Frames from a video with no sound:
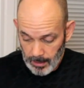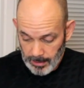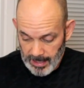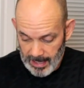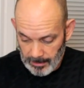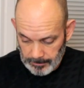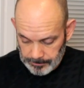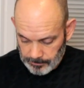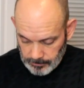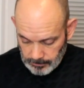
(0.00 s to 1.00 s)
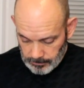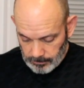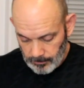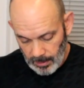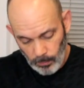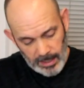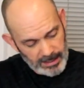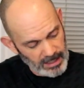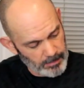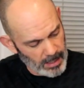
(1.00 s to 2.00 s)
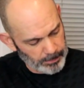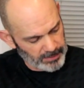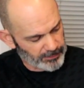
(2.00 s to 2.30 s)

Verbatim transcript: Now, what I came up with